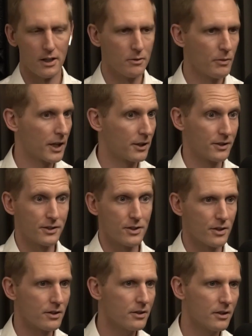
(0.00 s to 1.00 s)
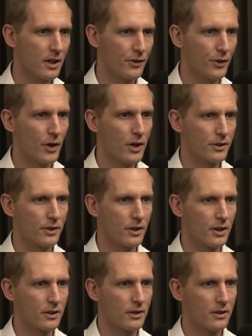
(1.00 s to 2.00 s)
make a decision as a doctor,
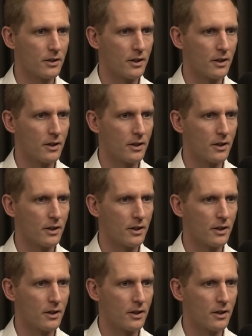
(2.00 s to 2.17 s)
and